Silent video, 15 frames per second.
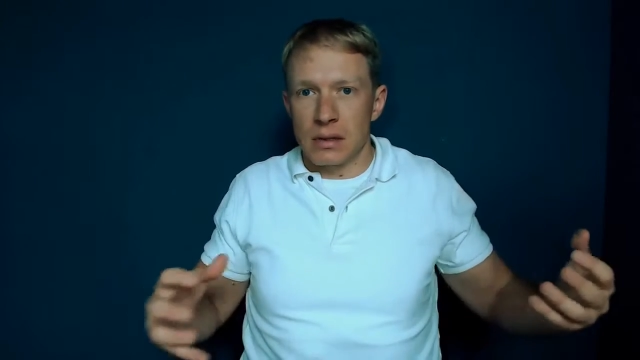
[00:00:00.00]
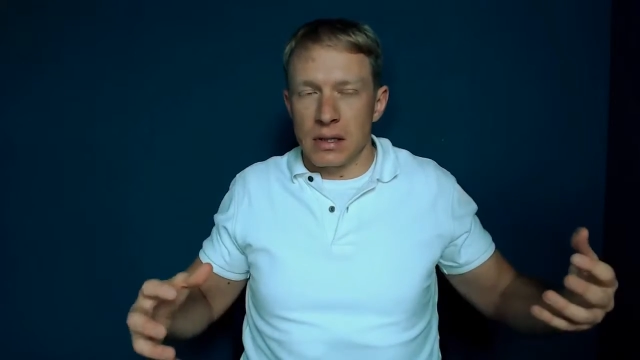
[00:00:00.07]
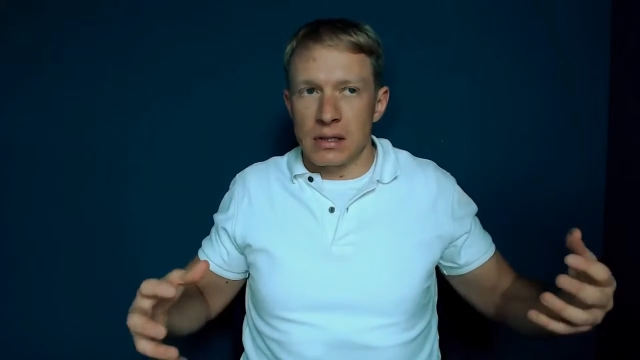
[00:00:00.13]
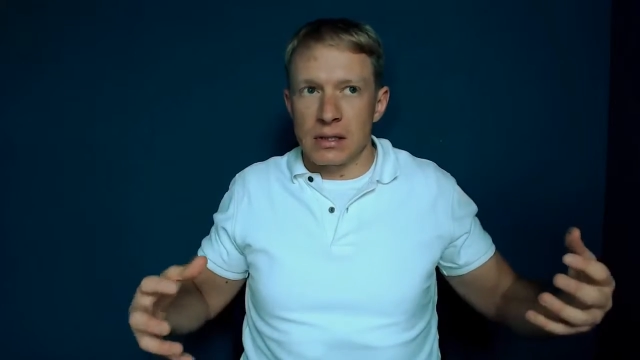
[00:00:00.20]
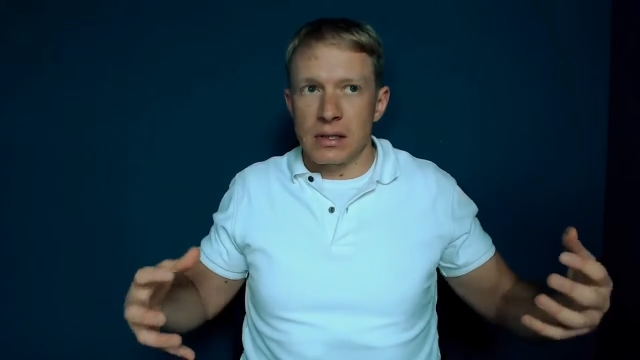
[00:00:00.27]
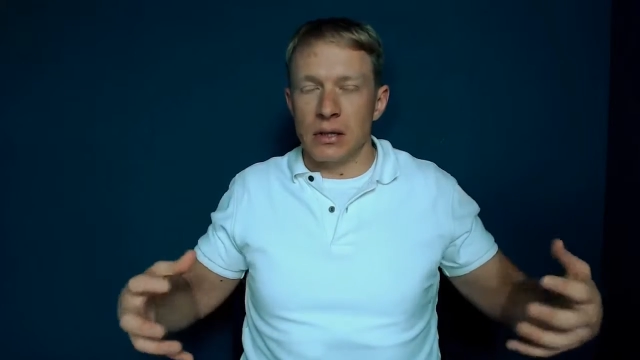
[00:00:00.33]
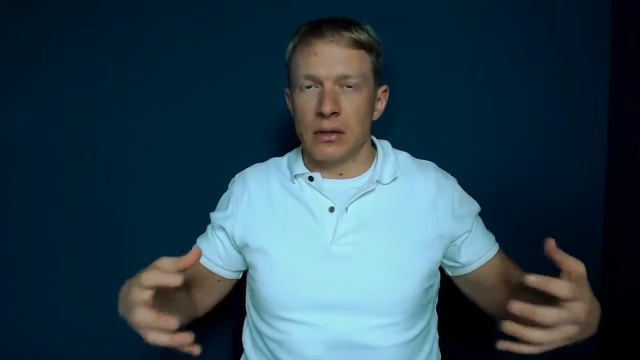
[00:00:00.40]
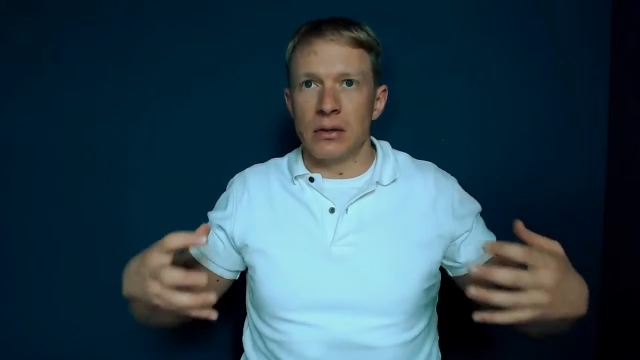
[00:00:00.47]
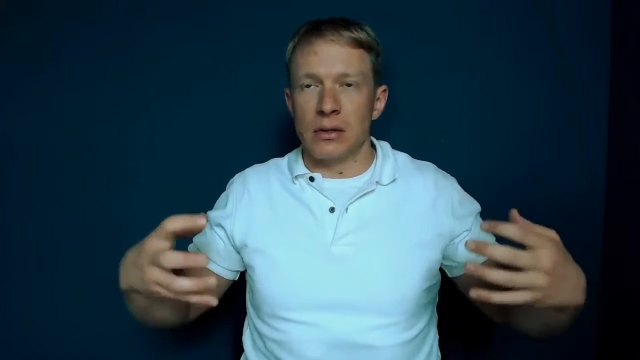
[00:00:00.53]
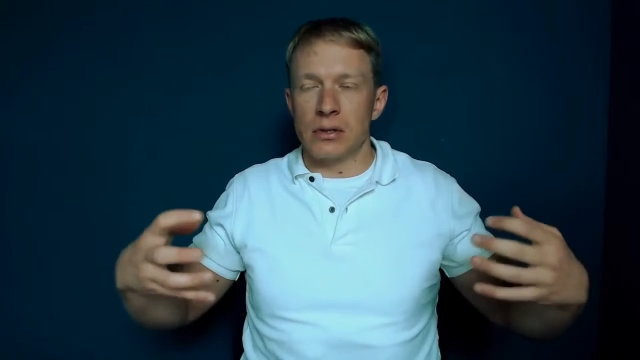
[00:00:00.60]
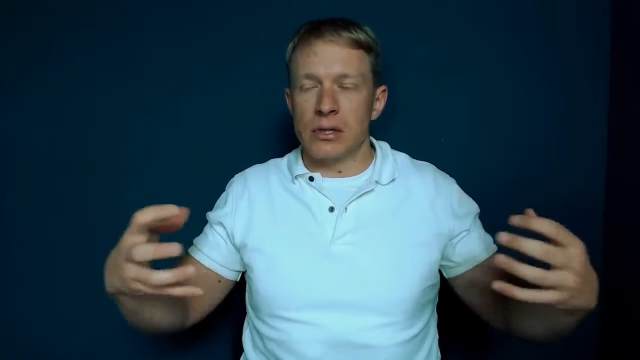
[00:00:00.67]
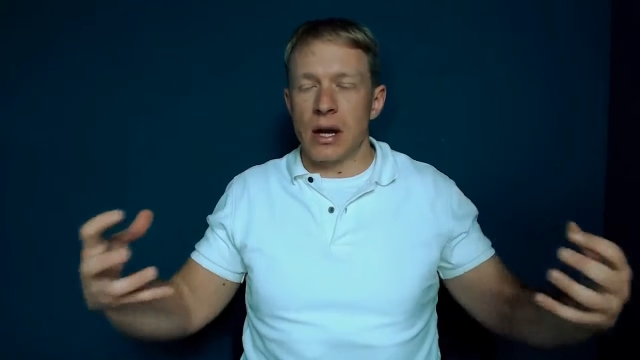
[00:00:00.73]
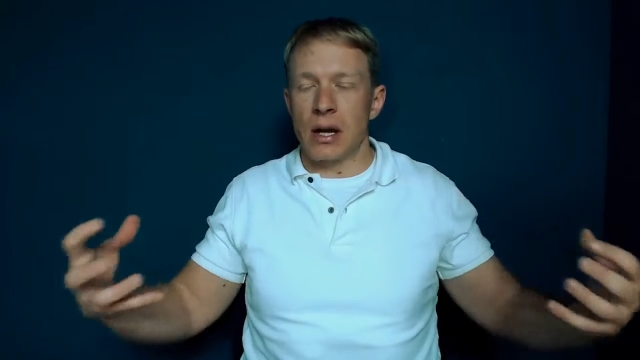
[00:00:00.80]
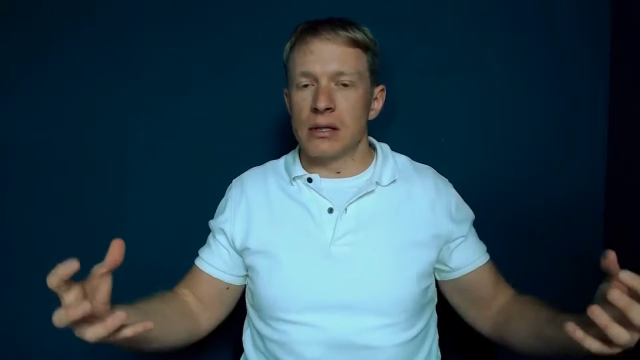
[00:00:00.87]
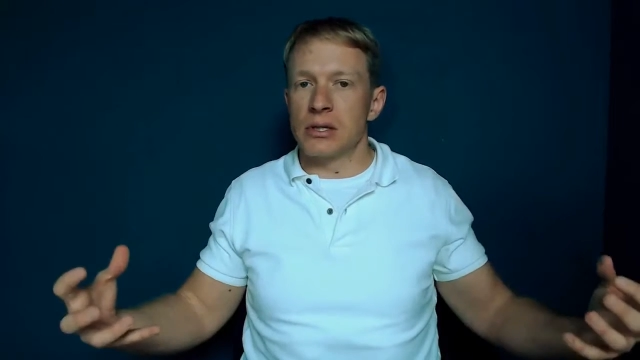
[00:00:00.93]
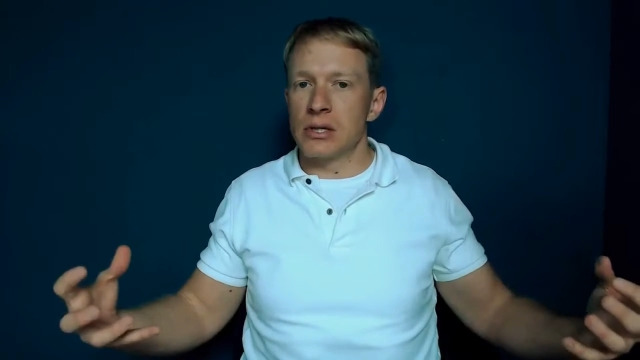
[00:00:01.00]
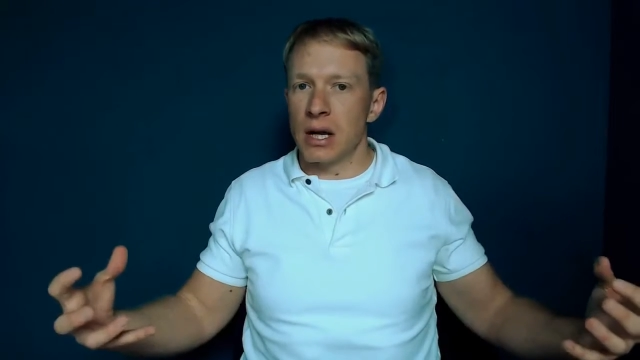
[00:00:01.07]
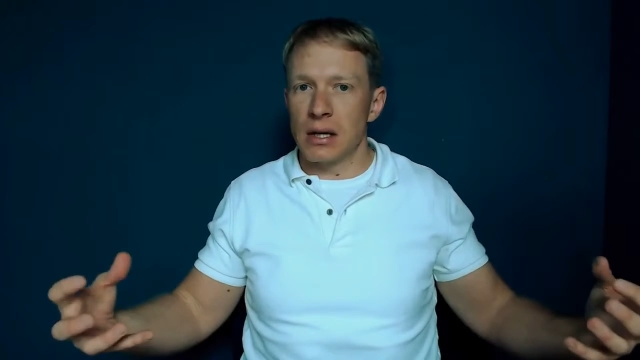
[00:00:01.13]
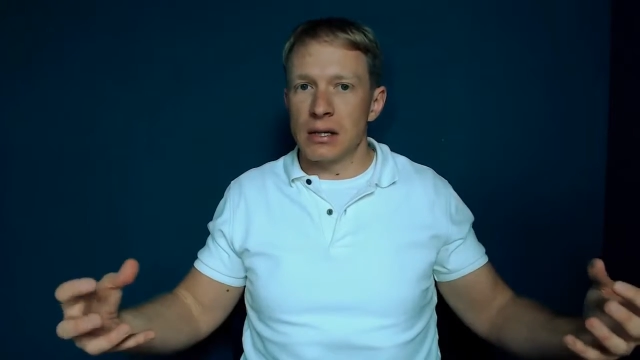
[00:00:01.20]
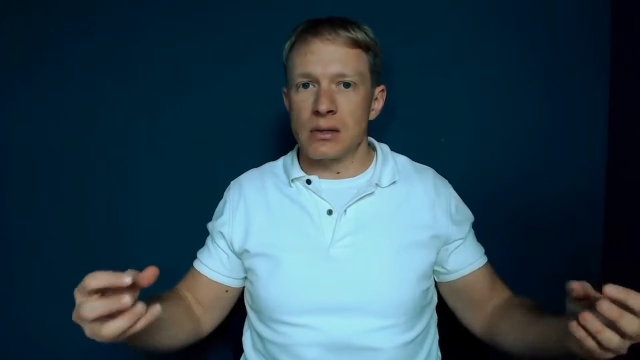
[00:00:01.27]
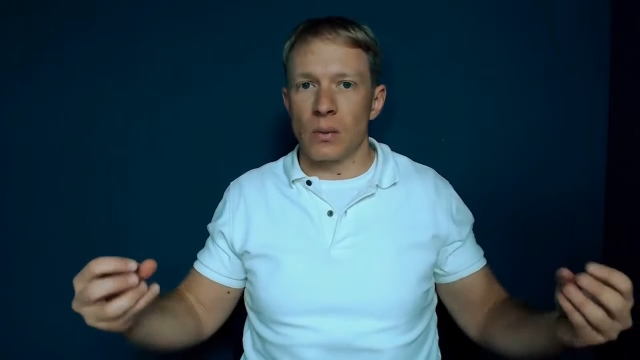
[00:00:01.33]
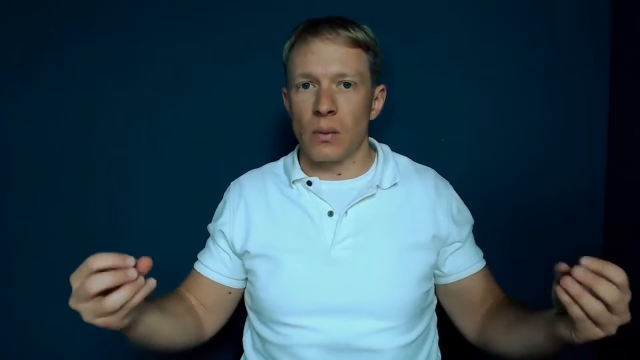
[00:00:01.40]
continue to try and
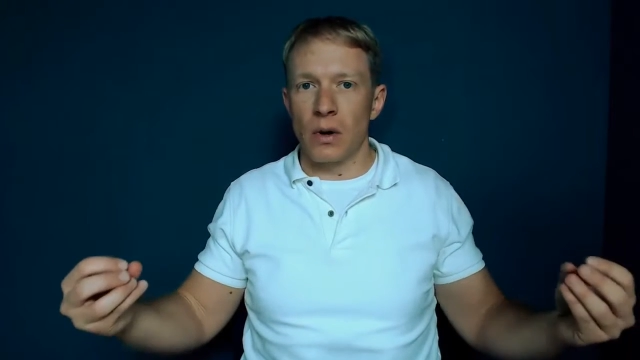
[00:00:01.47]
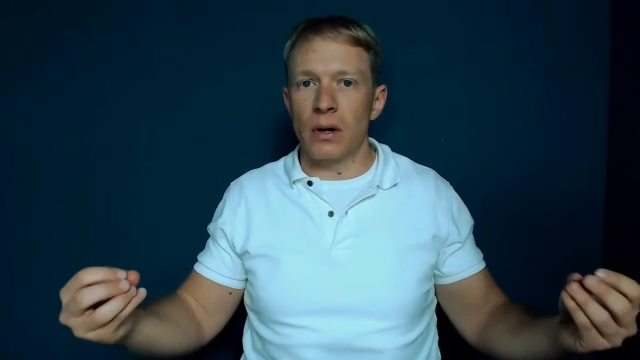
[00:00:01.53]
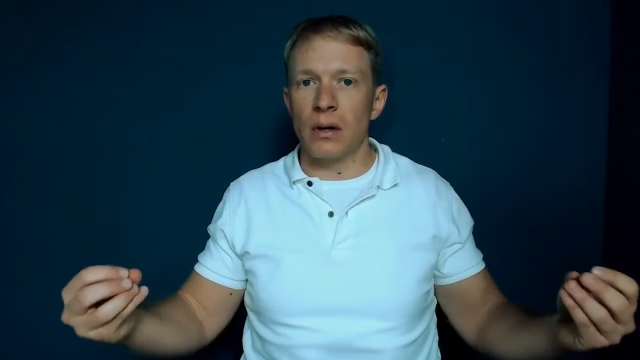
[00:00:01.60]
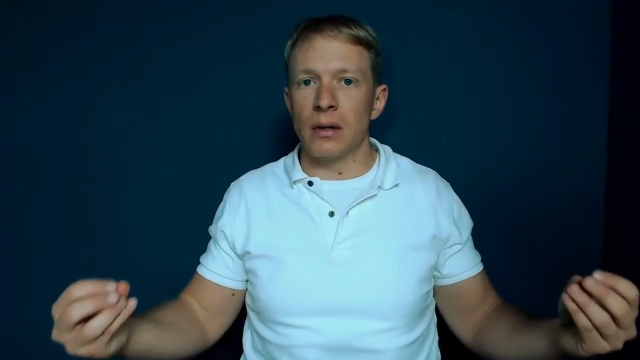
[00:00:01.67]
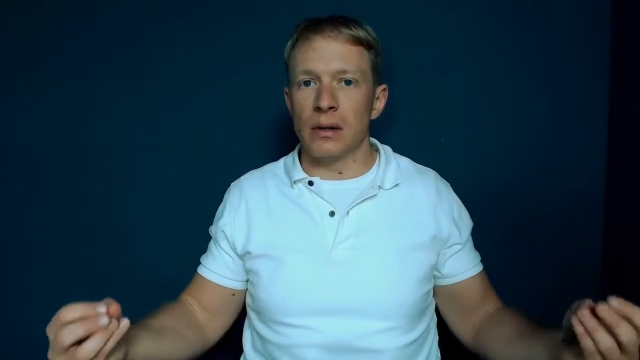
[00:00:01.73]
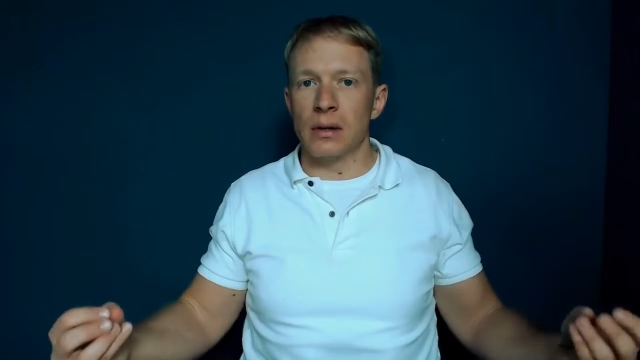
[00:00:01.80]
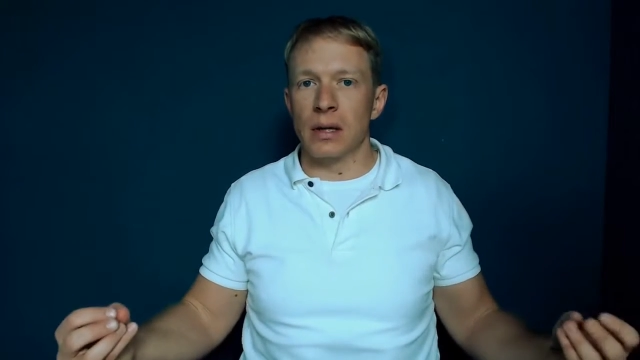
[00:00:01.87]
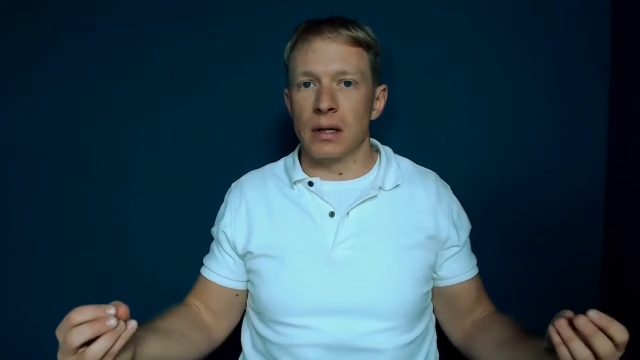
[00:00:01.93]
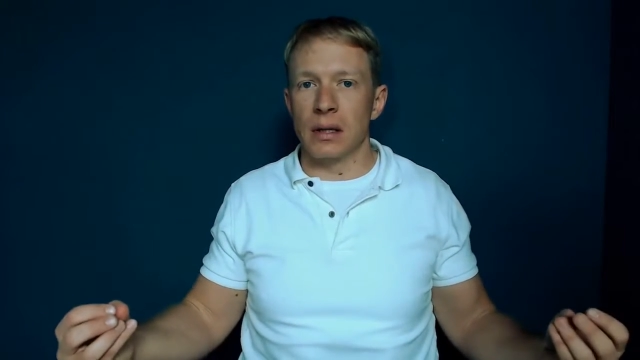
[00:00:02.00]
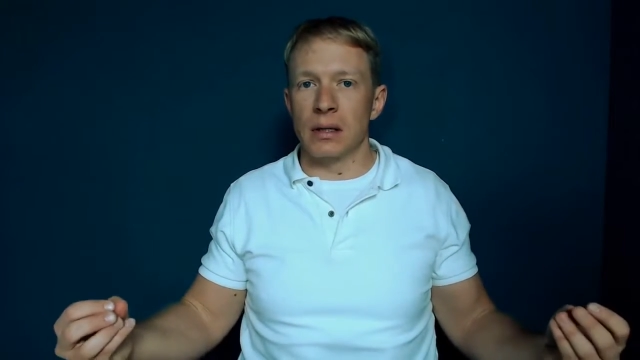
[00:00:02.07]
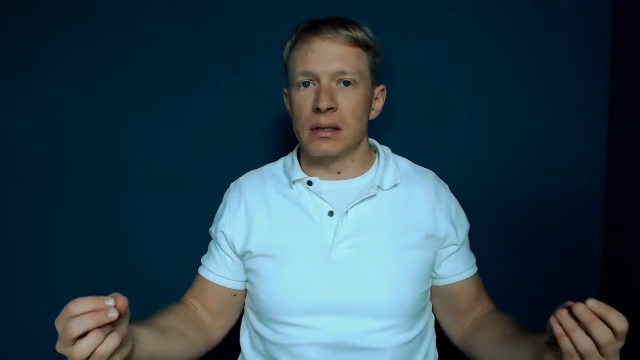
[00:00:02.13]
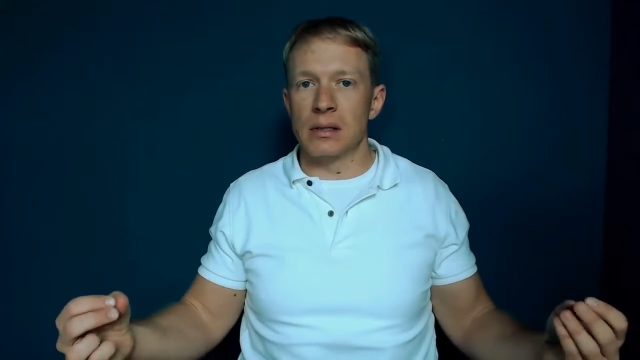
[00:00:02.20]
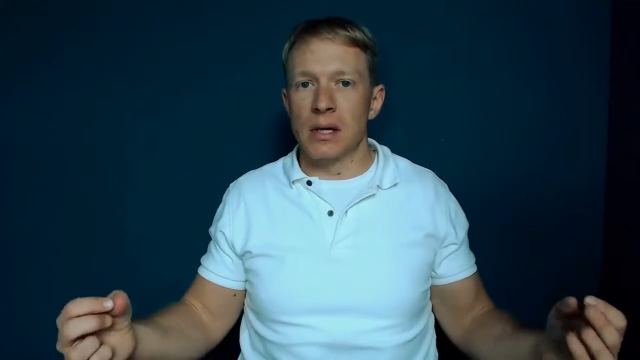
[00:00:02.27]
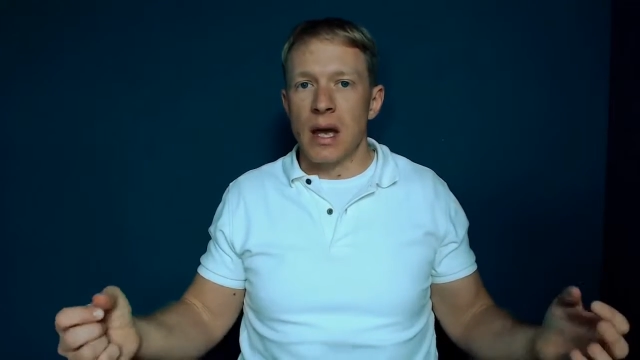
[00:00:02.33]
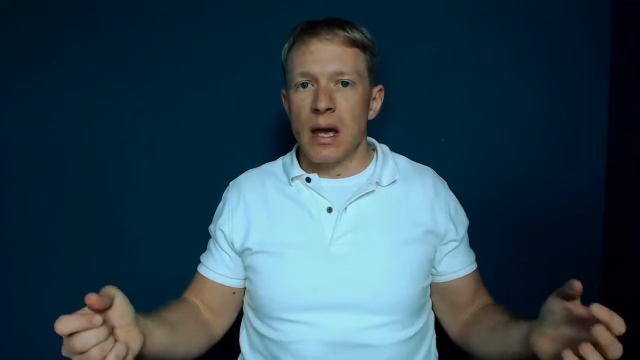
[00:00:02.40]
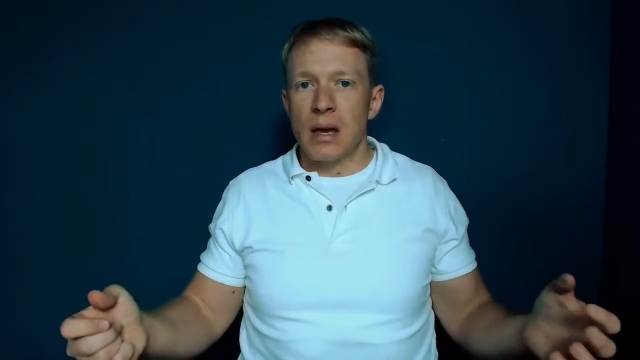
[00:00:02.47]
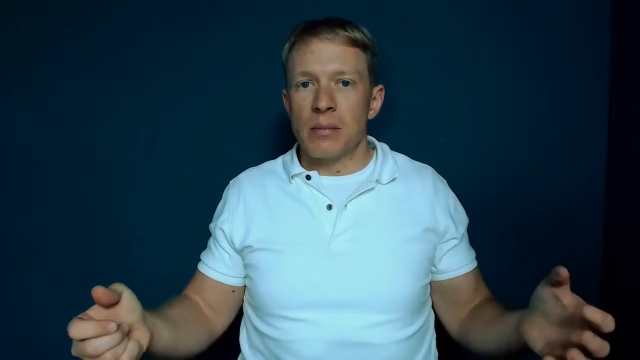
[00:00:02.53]
change and work on things.